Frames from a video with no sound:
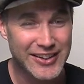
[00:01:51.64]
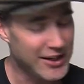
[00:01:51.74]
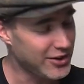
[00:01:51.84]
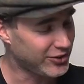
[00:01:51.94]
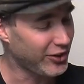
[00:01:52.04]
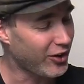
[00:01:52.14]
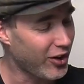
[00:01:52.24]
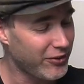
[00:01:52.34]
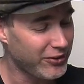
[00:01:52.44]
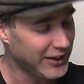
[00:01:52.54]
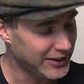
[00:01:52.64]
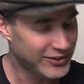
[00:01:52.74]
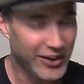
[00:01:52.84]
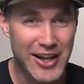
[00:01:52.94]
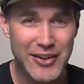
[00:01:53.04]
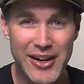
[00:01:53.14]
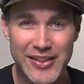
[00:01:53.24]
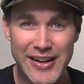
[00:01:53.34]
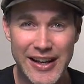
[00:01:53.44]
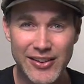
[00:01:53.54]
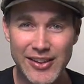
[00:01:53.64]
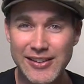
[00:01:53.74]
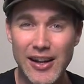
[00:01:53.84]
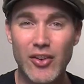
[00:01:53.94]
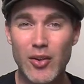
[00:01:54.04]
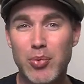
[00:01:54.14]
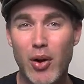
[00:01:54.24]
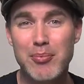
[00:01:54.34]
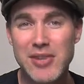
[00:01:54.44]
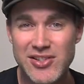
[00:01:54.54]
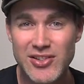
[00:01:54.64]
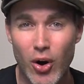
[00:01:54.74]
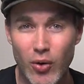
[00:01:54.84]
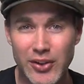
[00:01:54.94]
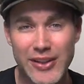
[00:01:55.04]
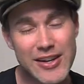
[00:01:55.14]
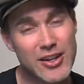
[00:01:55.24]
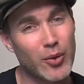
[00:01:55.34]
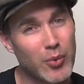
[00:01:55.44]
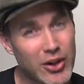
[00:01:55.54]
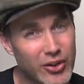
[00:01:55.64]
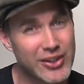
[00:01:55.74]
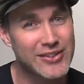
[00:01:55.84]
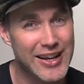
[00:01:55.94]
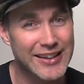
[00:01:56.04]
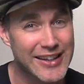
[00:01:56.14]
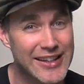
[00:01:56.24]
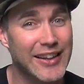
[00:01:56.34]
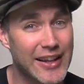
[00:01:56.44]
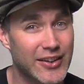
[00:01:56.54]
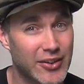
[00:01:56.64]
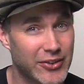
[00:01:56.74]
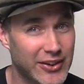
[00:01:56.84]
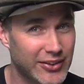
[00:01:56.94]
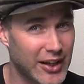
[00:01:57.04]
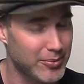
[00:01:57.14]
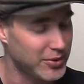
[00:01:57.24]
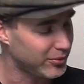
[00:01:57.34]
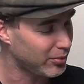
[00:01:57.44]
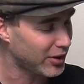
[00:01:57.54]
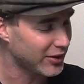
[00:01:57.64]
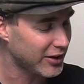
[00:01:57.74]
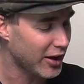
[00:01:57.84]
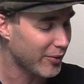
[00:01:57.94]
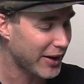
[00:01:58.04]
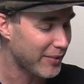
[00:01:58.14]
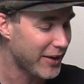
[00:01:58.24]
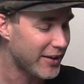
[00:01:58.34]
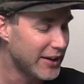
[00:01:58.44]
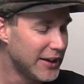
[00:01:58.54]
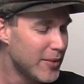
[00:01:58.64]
get your sock off, tie it around the neck of the guitar, and the problem is solved, and then you can work on your technique later to fix it up, is what I'd kind of recommend.